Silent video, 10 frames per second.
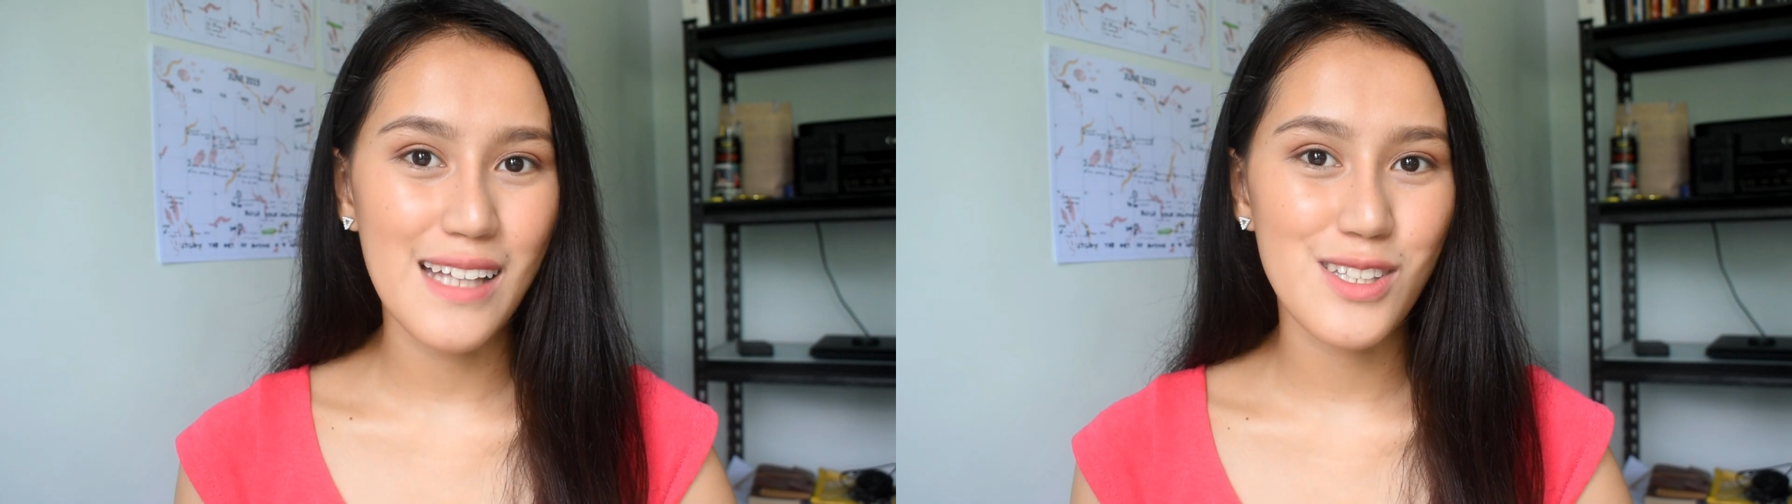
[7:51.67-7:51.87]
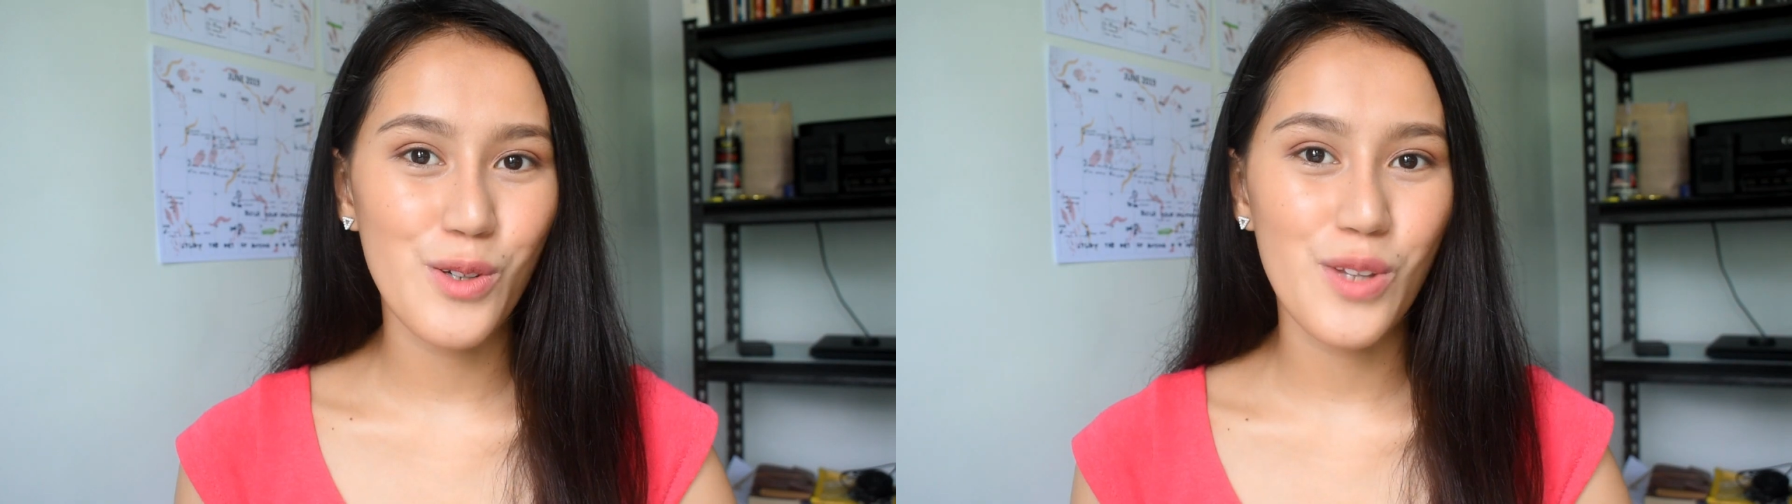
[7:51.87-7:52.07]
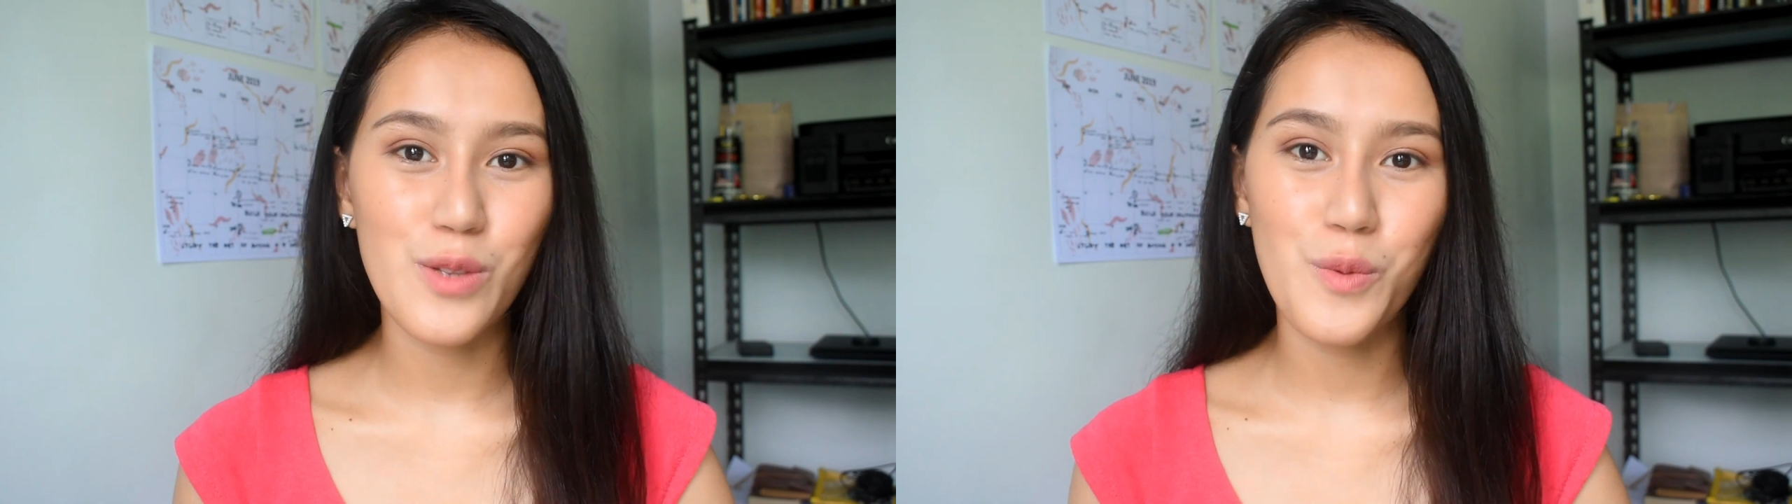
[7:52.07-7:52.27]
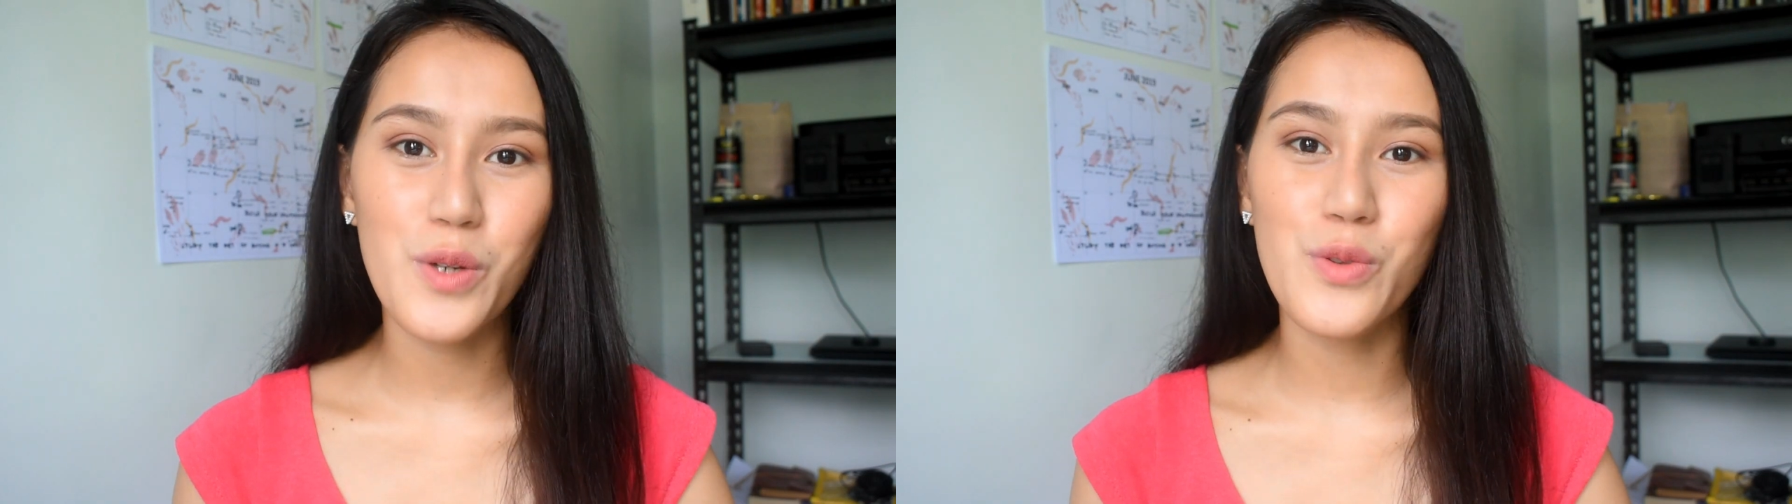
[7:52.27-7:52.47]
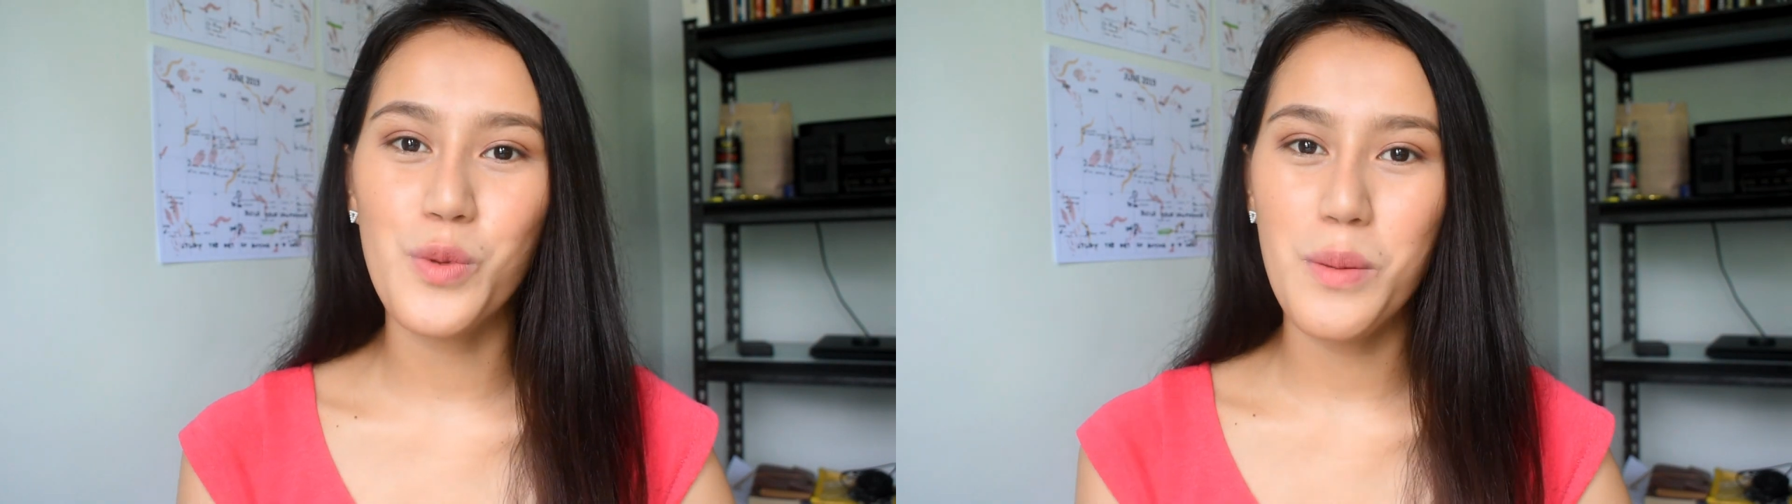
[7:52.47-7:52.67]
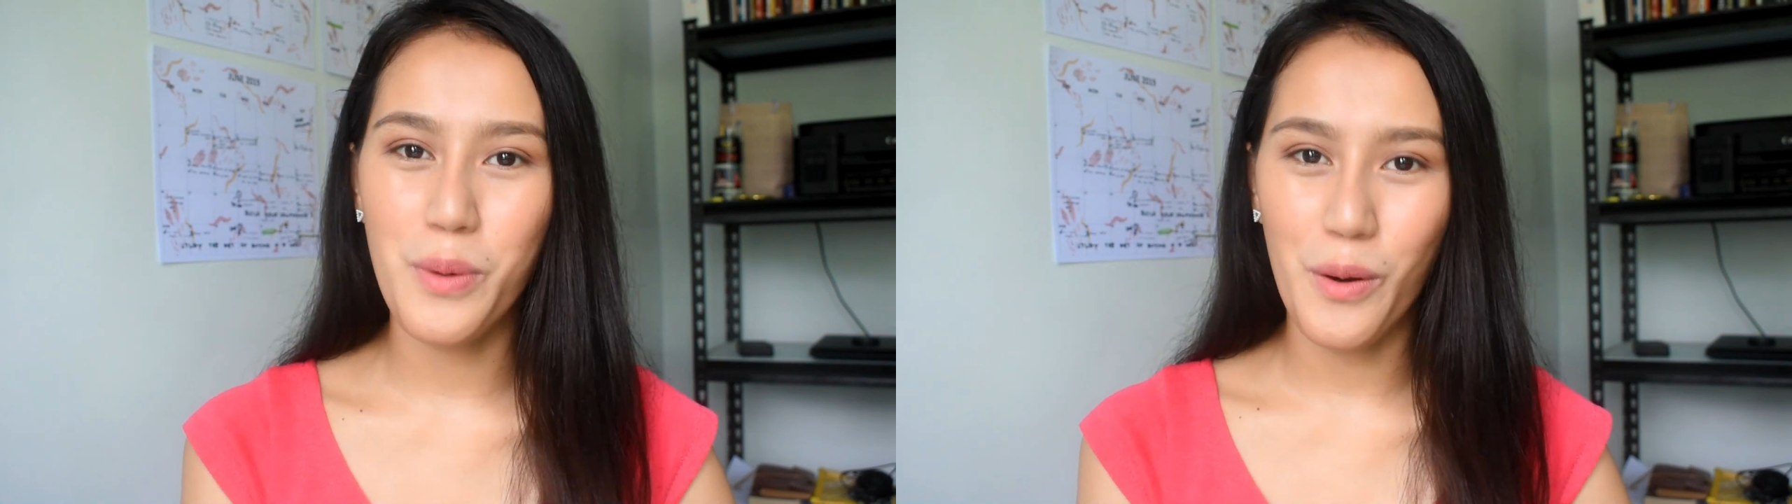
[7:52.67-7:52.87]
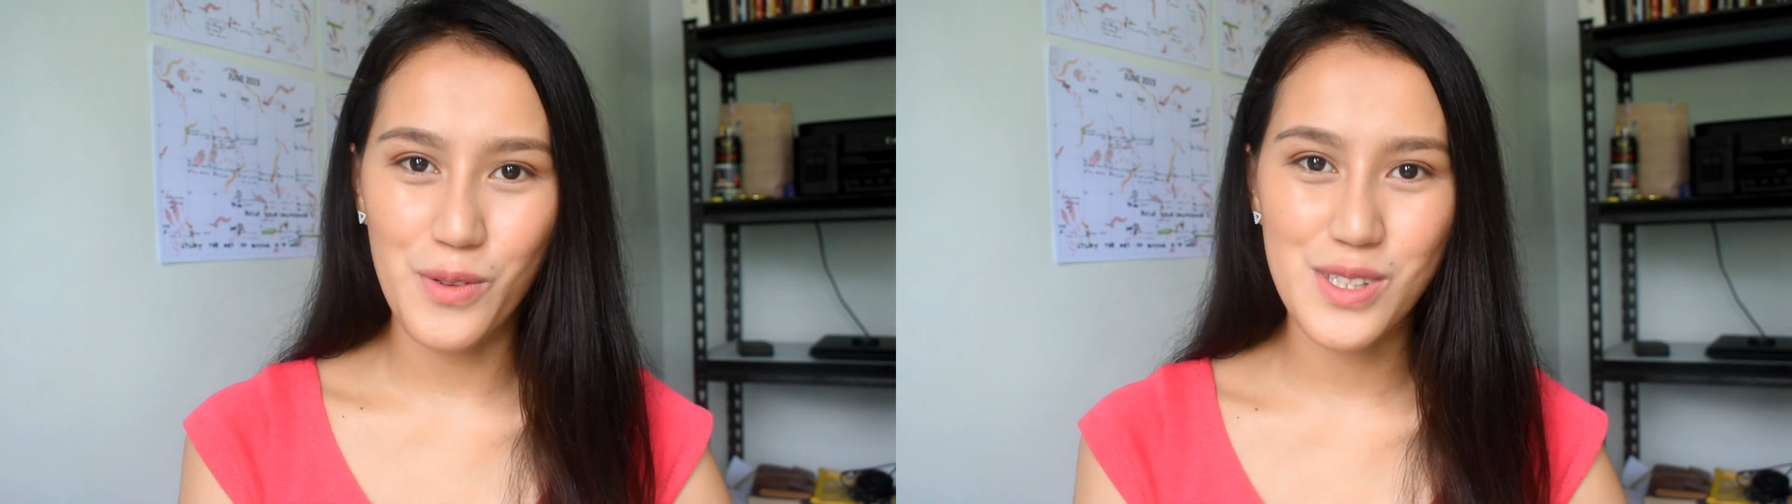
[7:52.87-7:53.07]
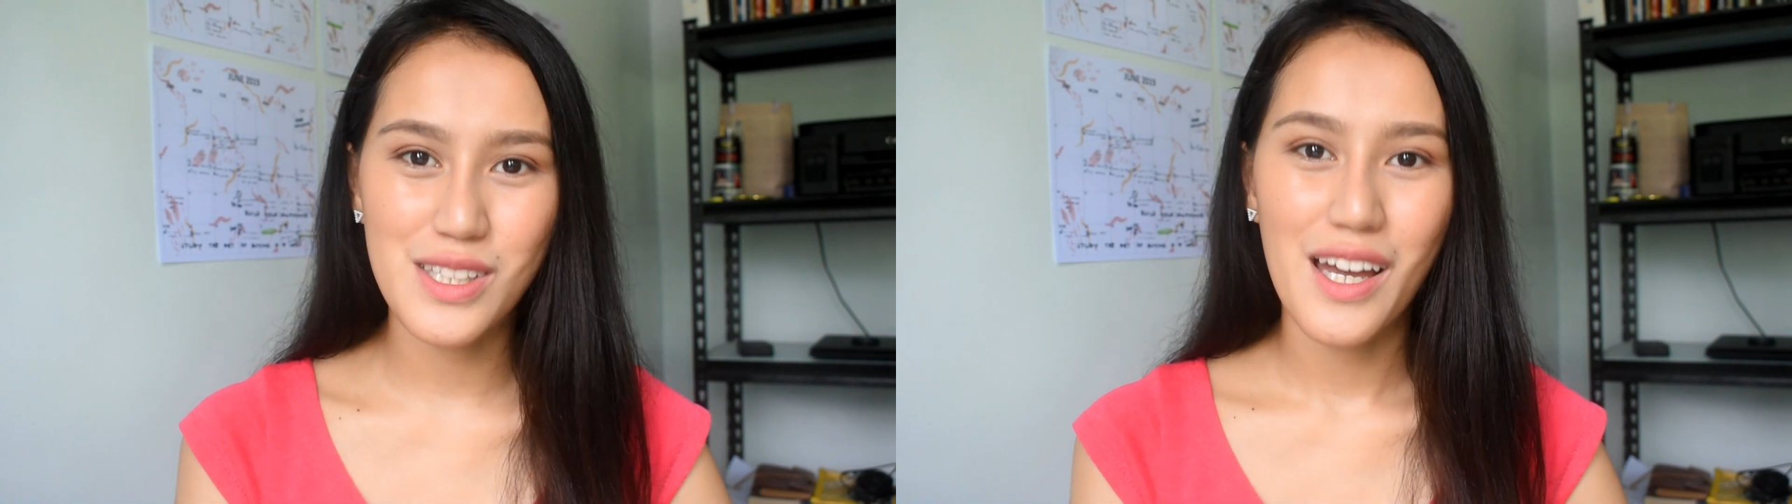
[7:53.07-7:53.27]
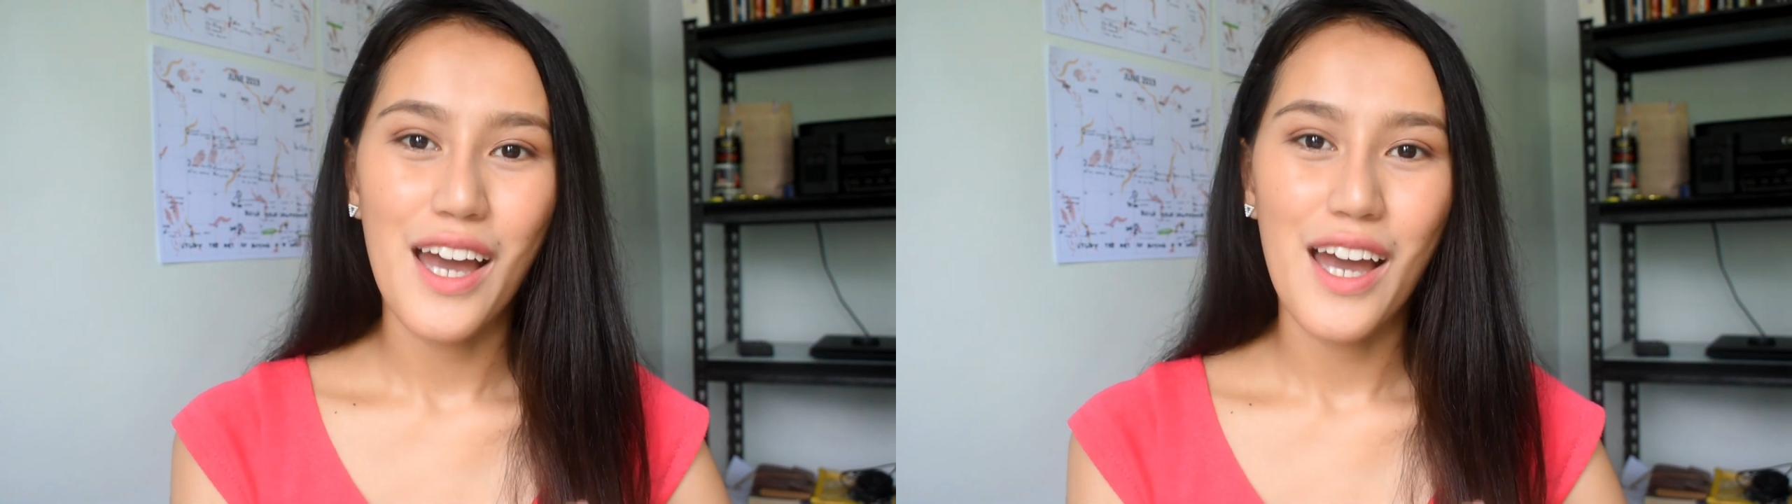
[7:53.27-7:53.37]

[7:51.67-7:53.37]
and so that we could repost